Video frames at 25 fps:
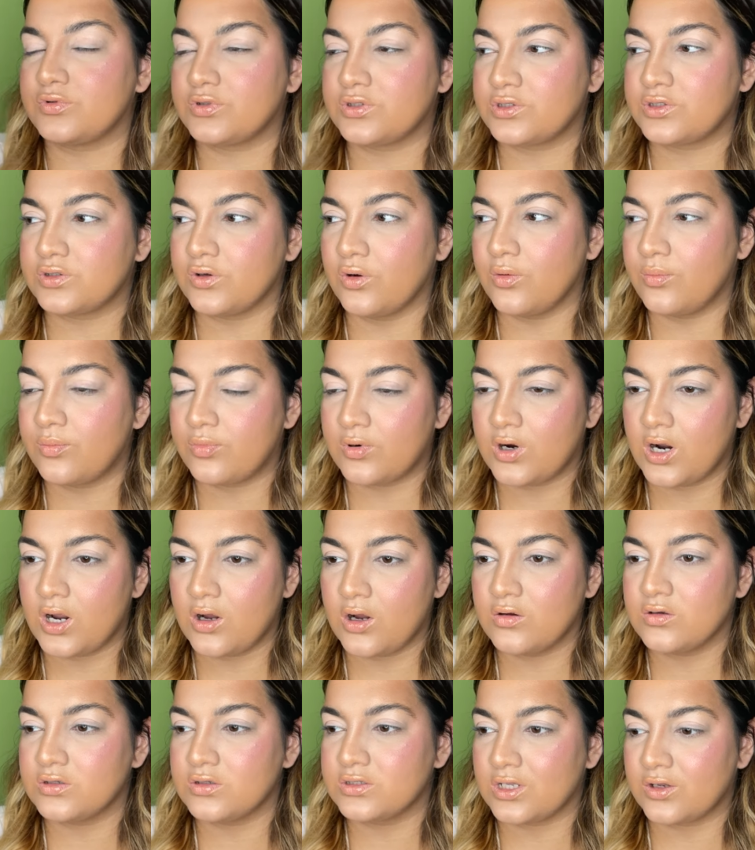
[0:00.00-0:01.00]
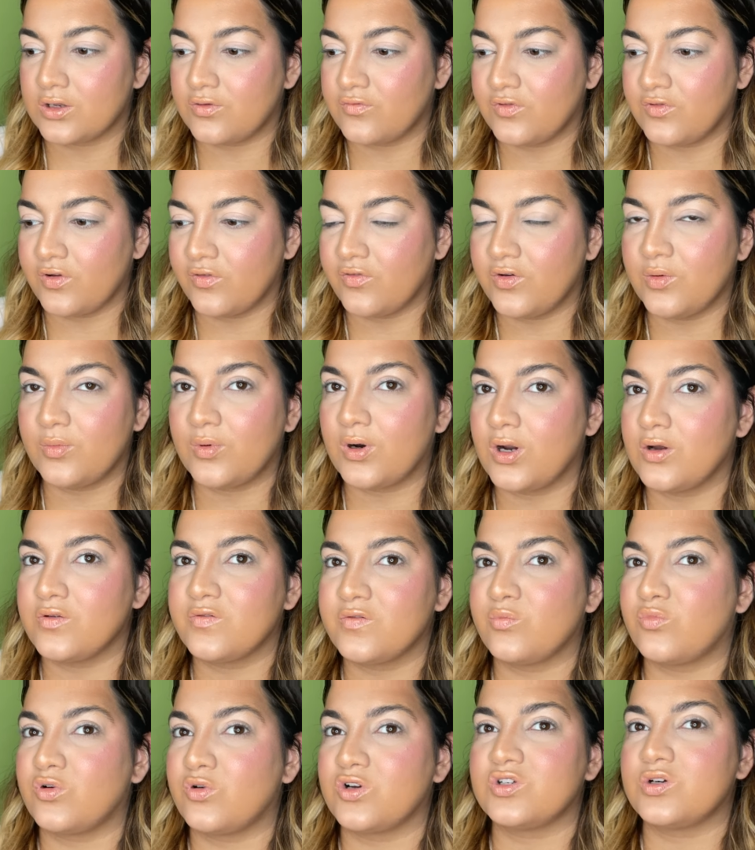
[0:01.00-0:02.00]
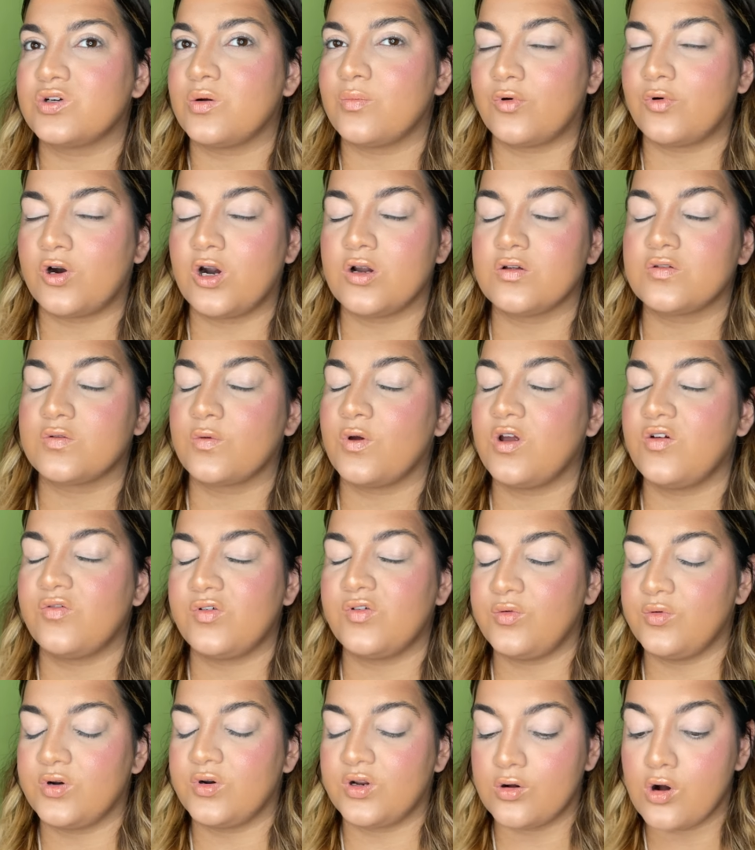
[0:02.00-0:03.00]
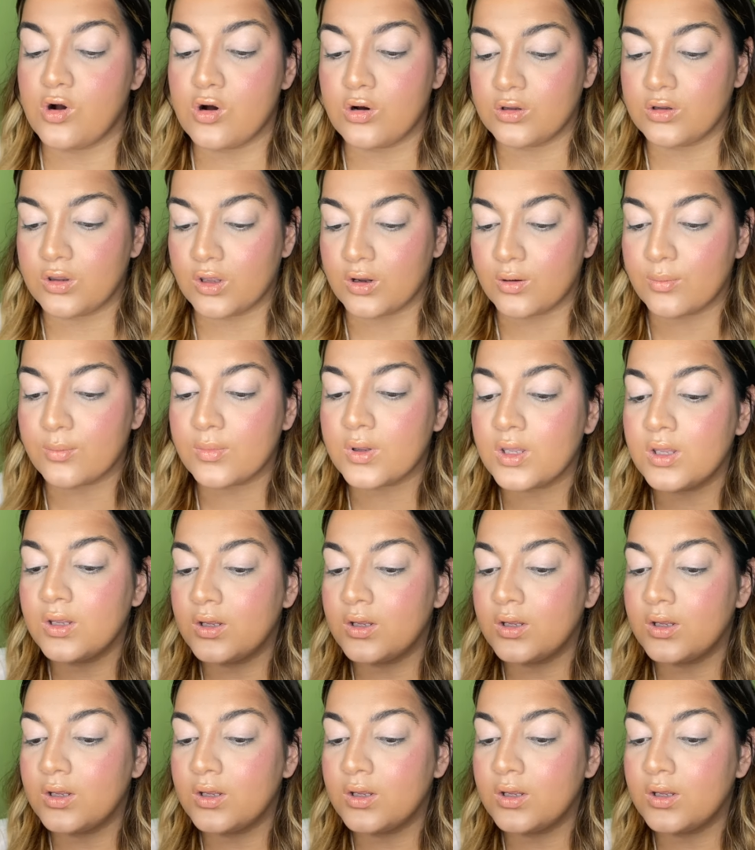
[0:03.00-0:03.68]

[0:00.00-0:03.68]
soft brows like fluffy brows brushed up brows whatever you want to call them